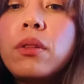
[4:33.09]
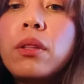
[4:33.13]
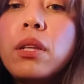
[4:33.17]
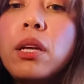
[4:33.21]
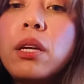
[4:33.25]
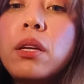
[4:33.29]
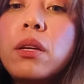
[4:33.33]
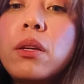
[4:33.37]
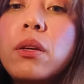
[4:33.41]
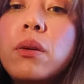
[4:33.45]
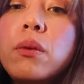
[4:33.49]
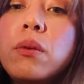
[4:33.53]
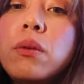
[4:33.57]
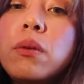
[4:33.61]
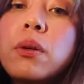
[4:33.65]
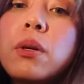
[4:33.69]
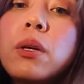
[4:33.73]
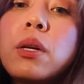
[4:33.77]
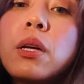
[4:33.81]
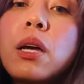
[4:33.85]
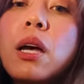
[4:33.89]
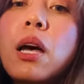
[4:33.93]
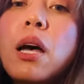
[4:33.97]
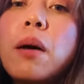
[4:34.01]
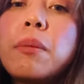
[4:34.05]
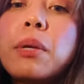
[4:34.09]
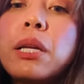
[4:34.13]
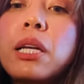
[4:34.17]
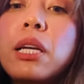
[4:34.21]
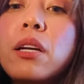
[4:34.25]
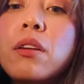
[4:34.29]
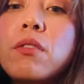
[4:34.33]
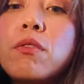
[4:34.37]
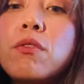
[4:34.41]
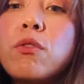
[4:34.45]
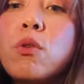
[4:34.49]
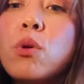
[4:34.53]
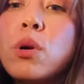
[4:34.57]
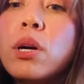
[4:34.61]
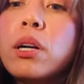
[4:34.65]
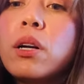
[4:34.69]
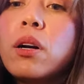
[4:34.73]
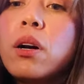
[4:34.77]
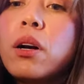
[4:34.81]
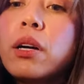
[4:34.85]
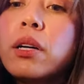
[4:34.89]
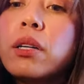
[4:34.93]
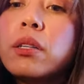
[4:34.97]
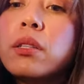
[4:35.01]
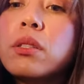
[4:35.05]
Thank you. I'm going to get four
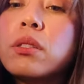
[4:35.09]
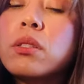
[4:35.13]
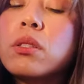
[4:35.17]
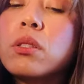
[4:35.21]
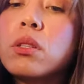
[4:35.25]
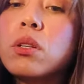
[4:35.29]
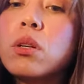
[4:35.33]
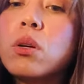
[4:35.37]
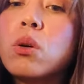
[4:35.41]
cards.